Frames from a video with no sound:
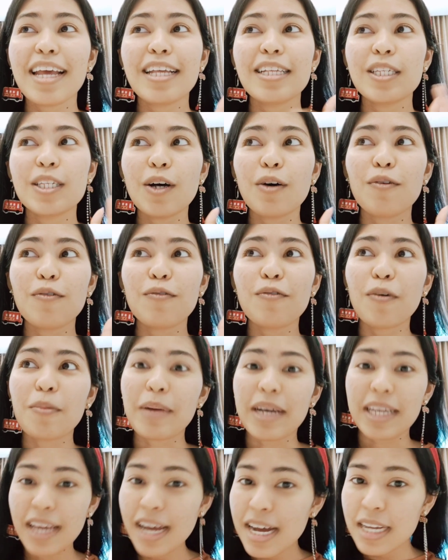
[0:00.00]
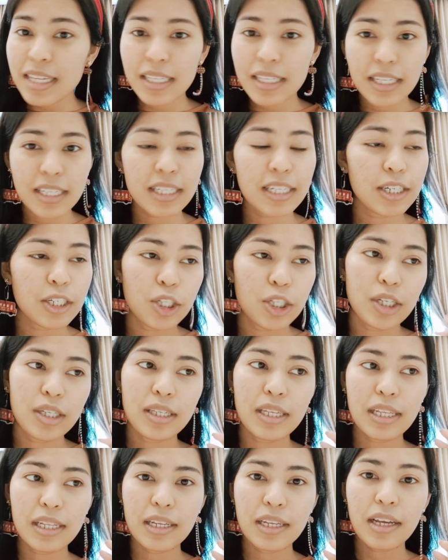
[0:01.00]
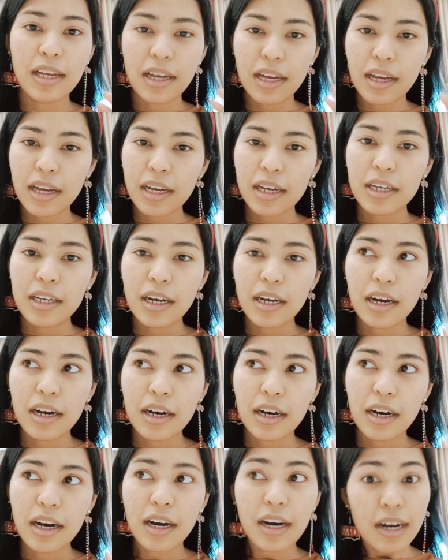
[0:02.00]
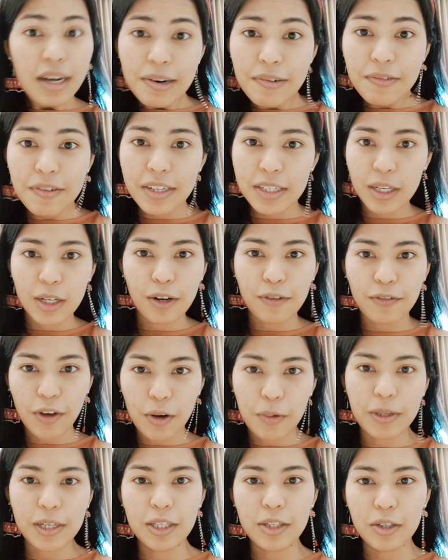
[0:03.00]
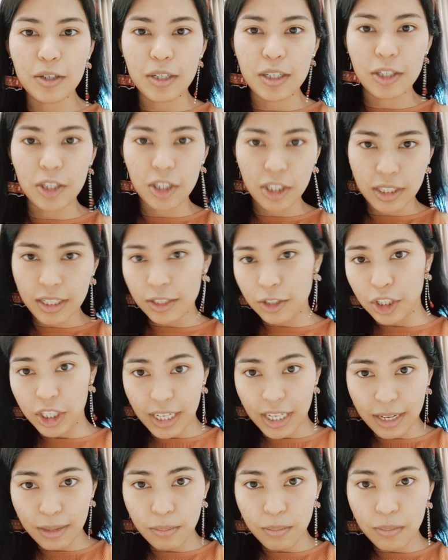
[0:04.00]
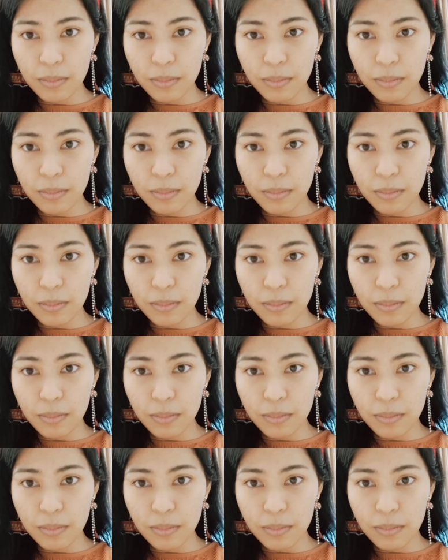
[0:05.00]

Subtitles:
So for my younger sister, her reason of going to the gym